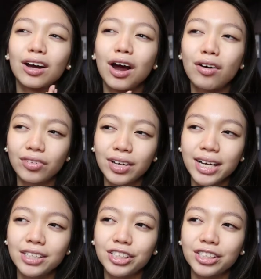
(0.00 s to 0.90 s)

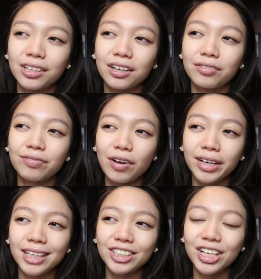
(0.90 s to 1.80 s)
Coverage
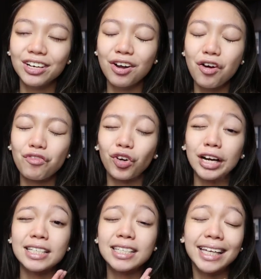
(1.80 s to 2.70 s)
foundation for a
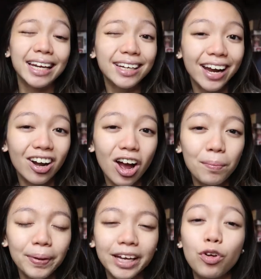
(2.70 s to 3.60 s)
skincare
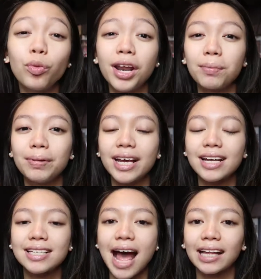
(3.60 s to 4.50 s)
company wouldn't be
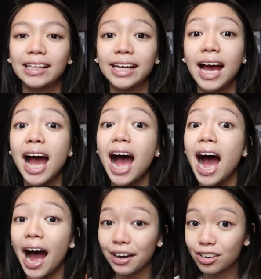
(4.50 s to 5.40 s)
exactly
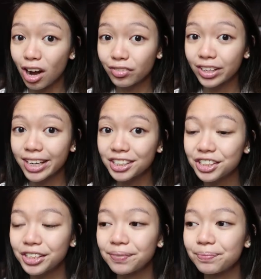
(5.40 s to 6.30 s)
high coverage.